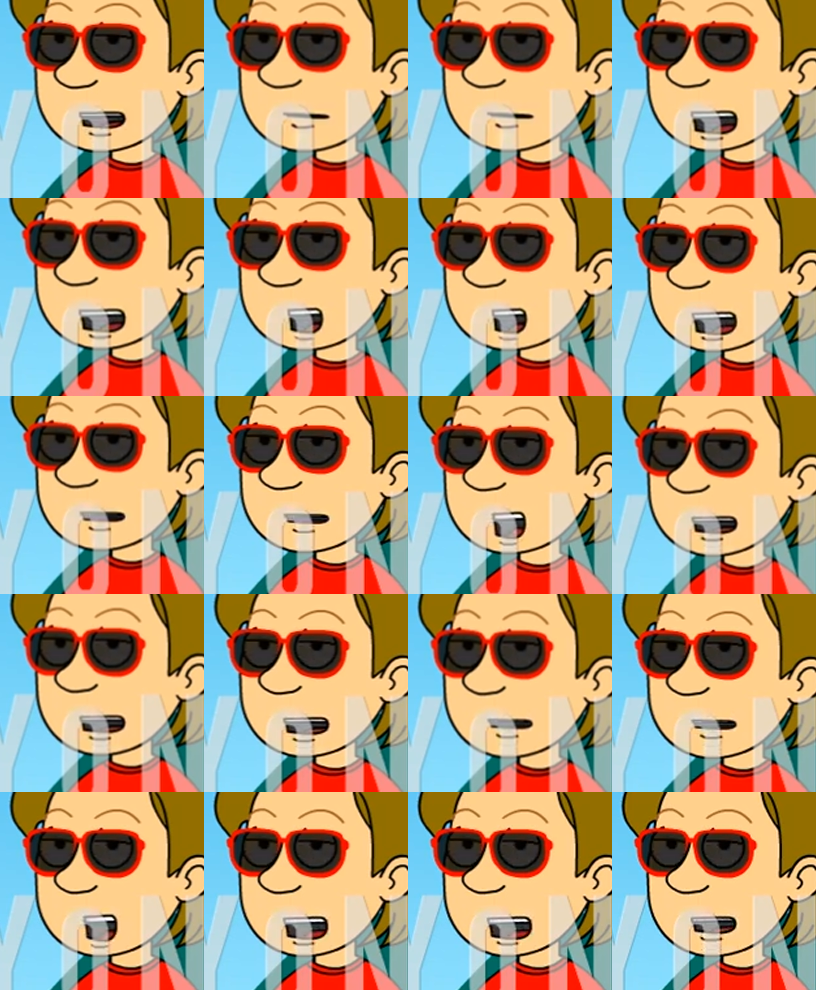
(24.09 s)
If one
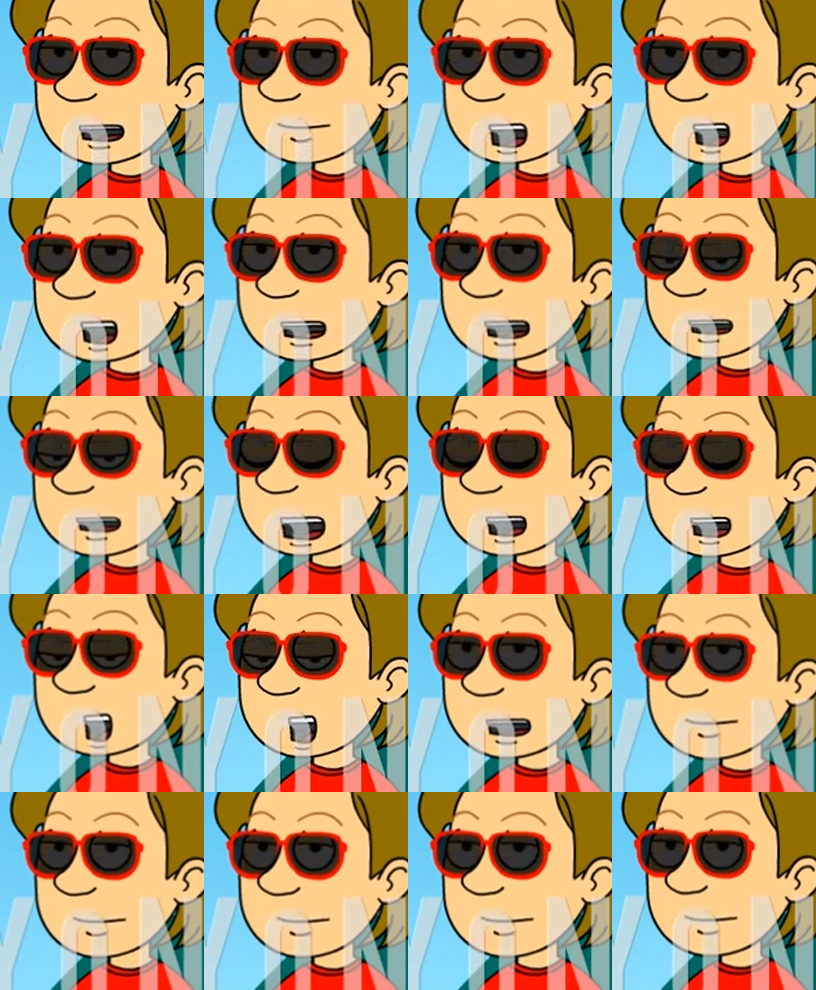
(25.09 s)
person gets the answer
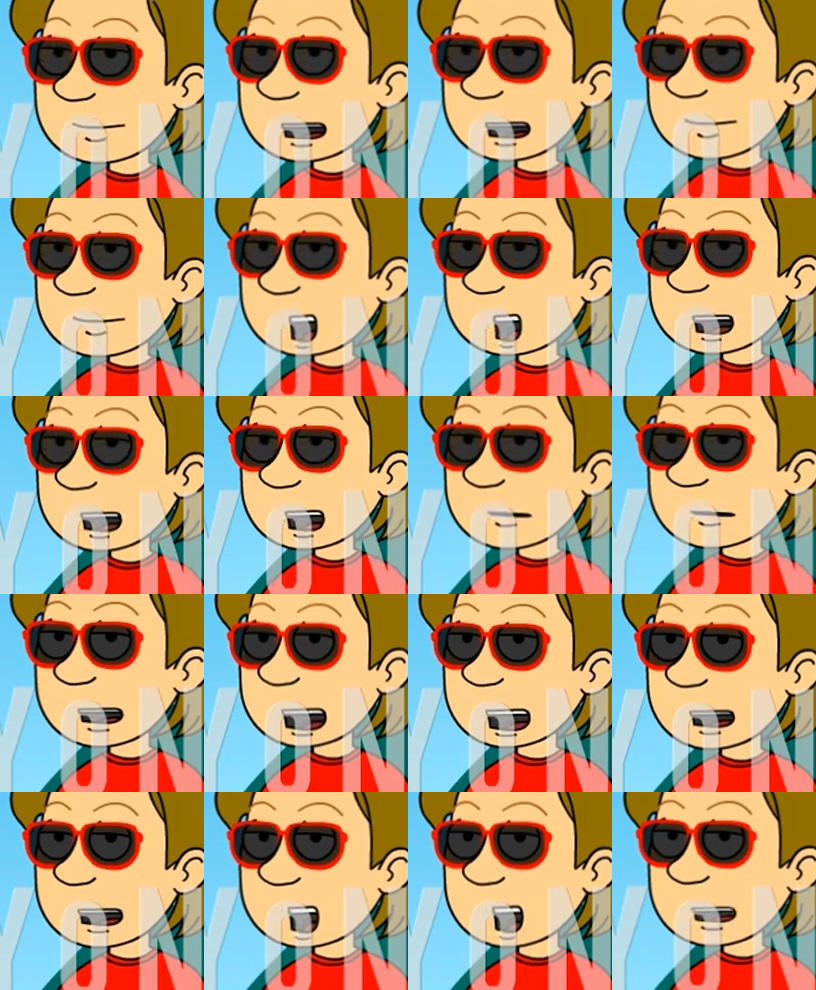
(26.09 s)
right, that person's
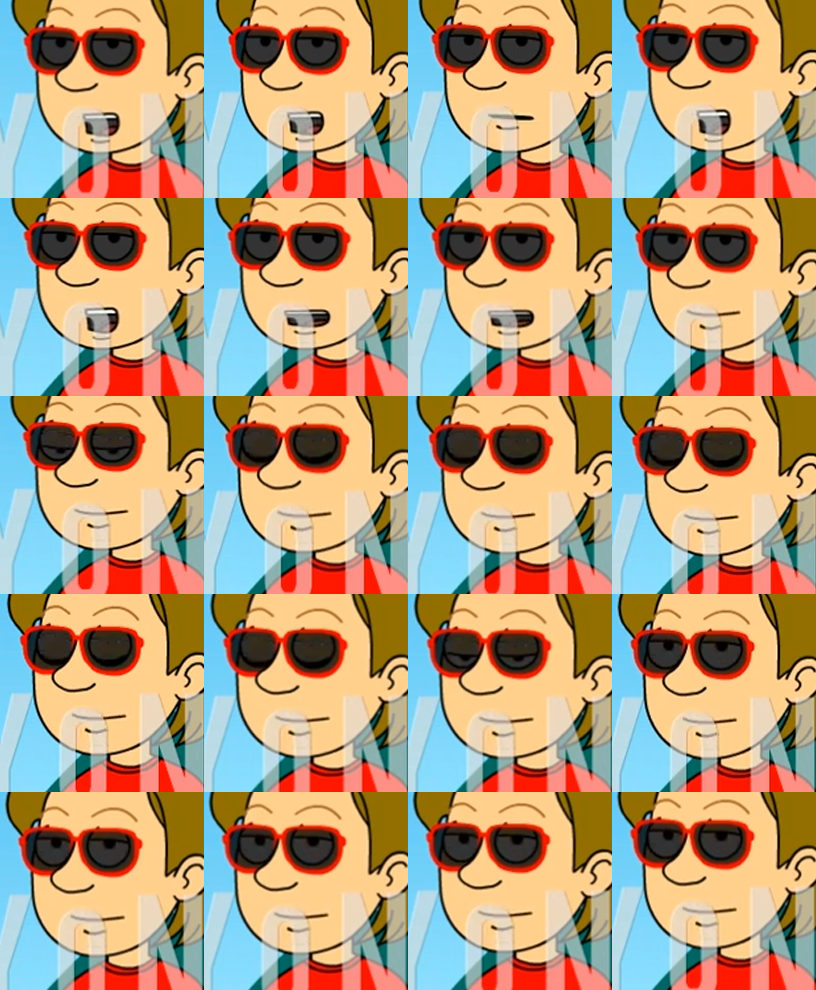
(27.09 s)
team gets a point.
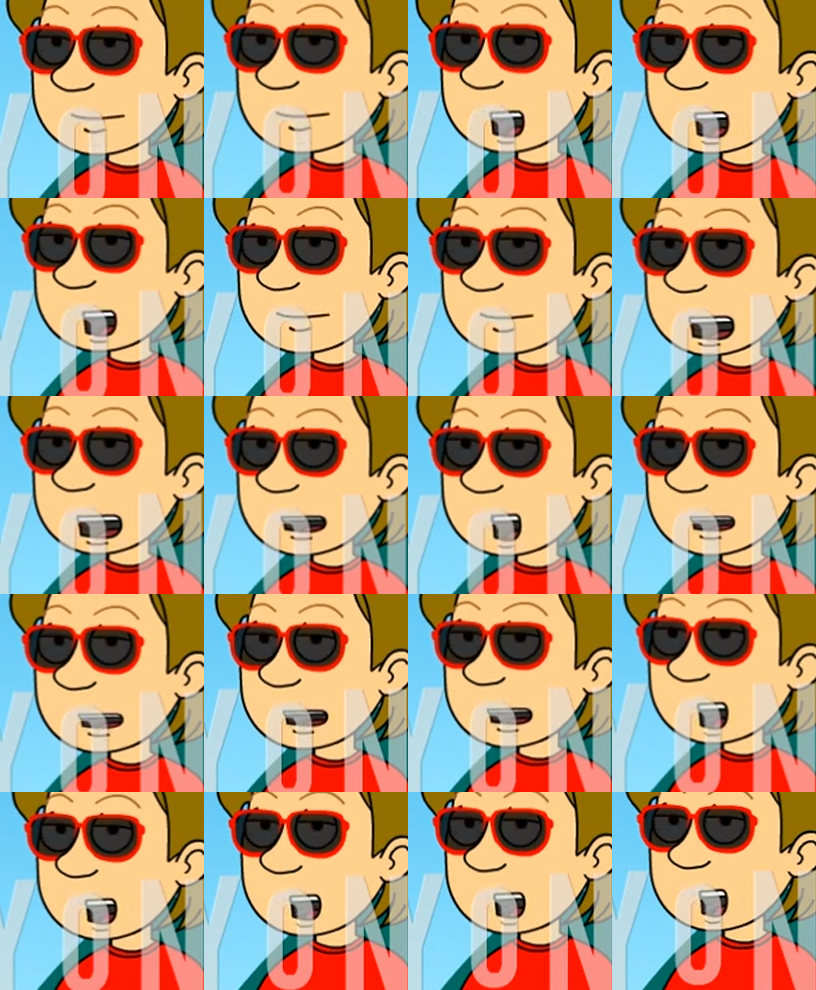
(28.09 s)
But if they
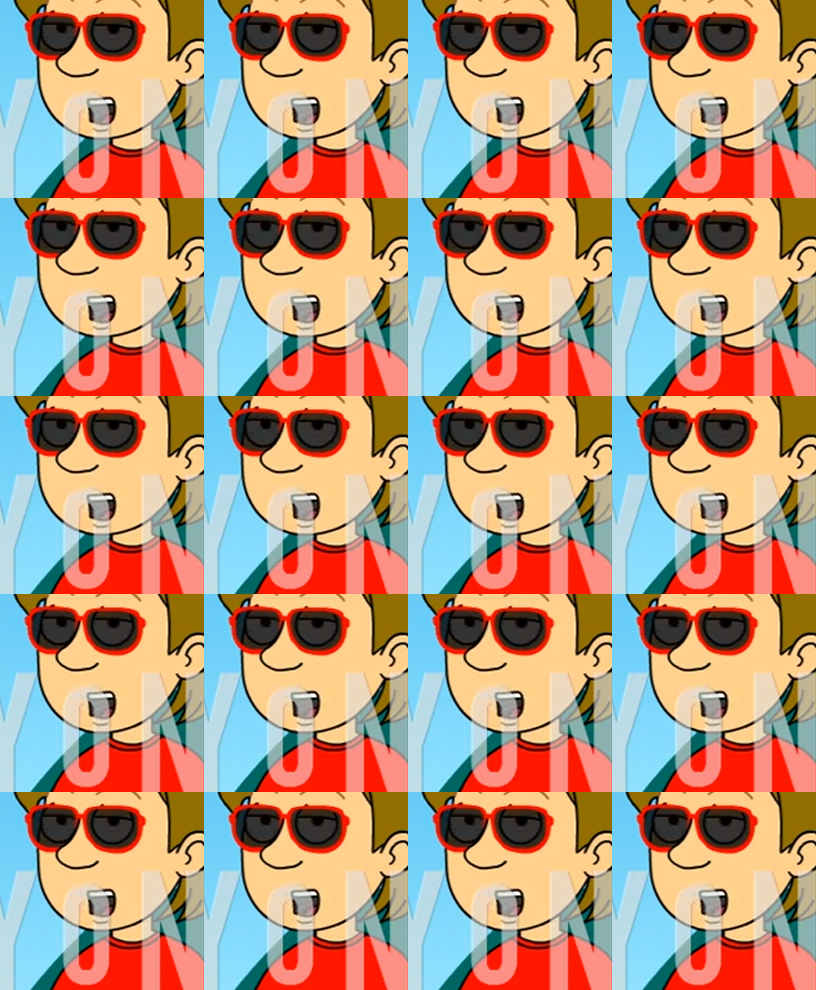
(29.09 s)
get it